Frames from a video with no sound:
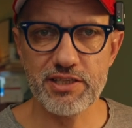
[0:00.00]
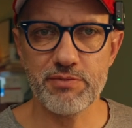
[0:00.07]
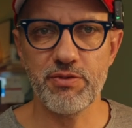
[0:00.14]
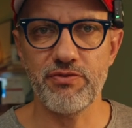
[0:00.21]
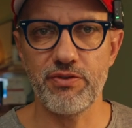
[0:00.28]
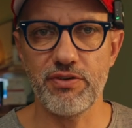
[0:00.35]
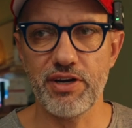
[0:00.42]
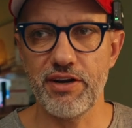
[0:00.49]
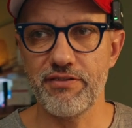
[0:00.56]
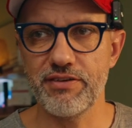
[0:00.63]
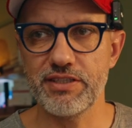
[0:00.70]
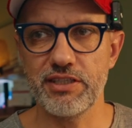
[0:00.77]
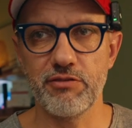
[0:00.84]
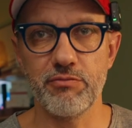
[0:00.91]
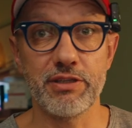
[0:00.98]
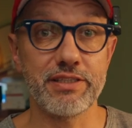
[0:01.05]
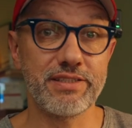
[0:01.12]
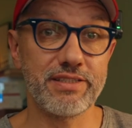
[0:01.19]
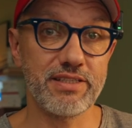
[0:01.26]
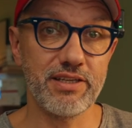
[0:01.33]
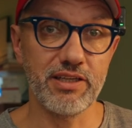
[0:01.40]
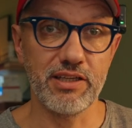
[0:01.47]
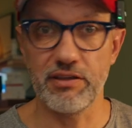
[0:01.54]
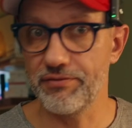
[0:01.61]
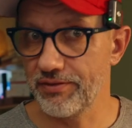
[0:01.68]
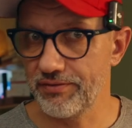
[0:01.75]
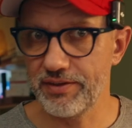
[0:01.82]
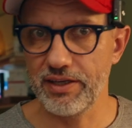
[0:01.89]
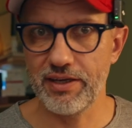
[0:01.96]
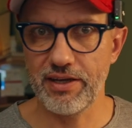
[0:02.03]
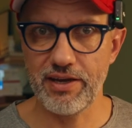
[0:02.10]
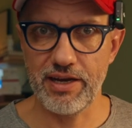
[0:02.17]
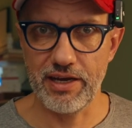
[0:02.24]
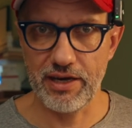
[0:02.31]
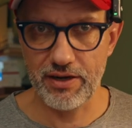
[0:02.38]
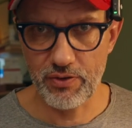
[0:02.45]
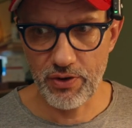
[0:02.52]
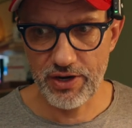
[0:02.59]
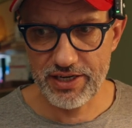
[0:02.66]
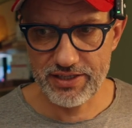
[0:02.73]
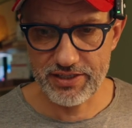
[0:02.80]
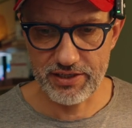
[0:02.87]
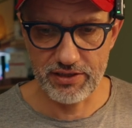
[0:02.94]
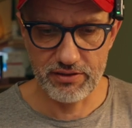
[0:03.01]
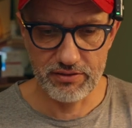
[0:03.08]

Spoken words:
before everything, but still 50K, crazy.